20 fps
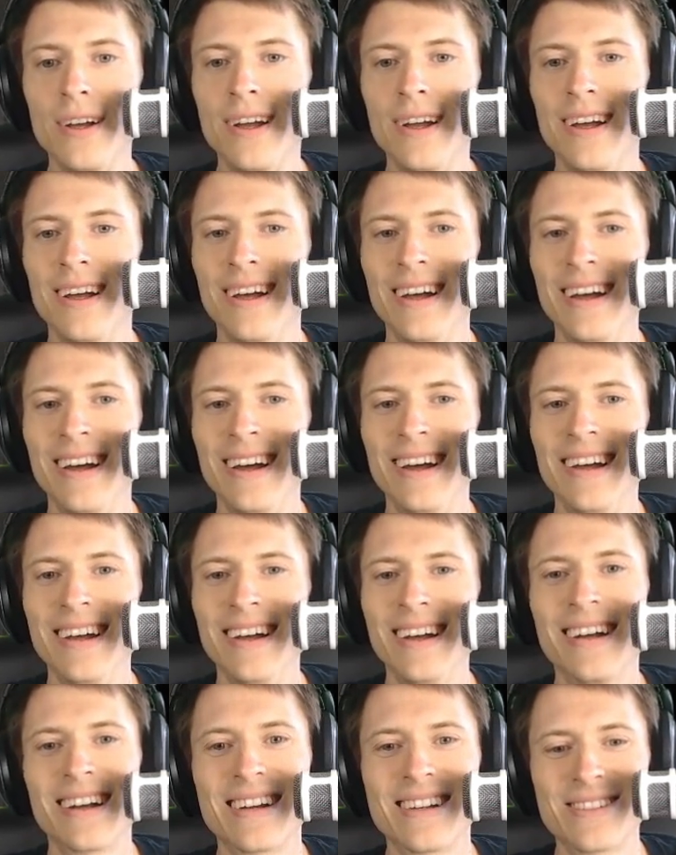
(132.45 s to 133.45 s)

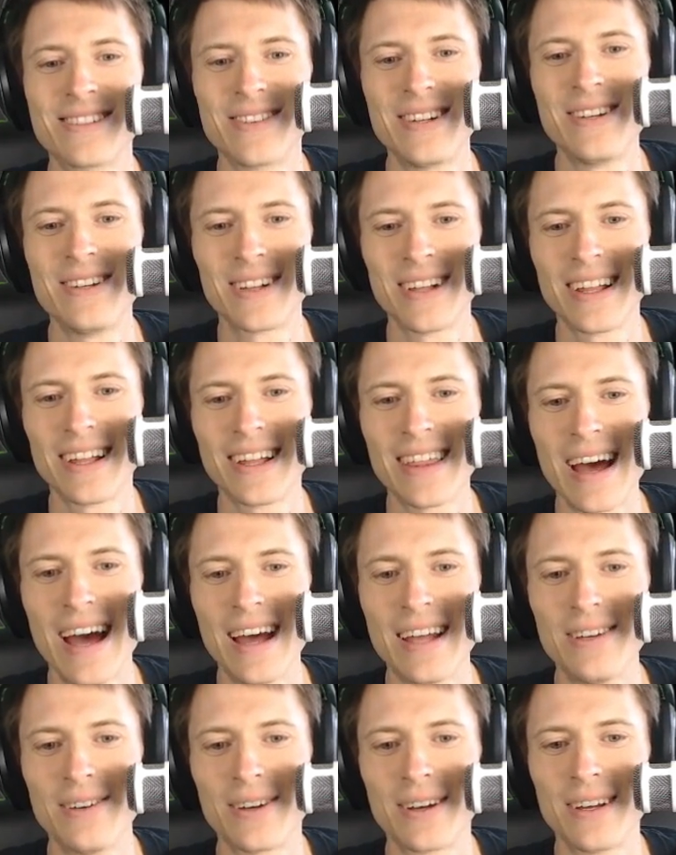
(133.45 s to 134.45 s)
because when you click
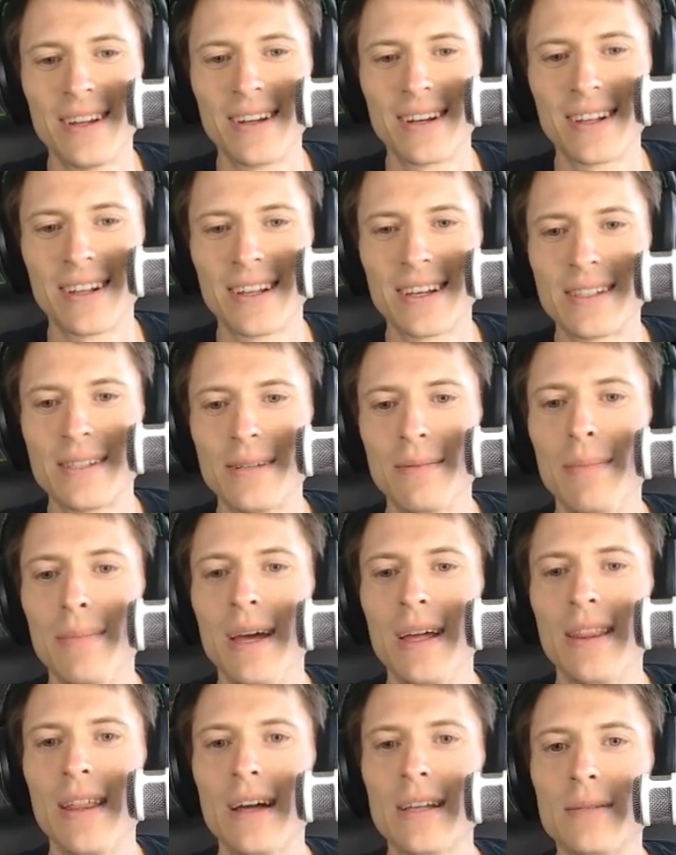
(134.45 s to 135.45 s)
that, you can click
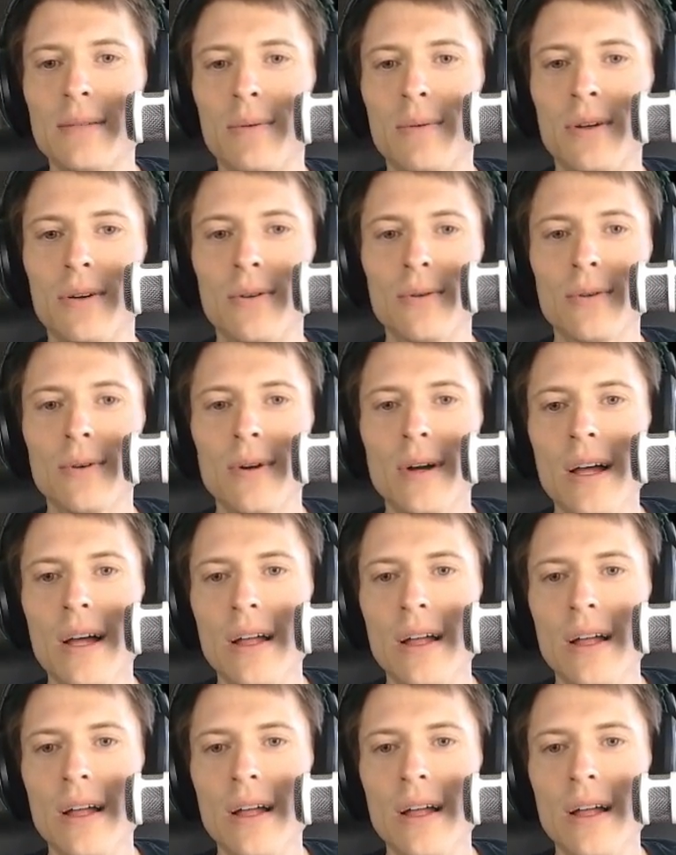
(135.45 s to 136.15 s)
submit. That's pretty cool.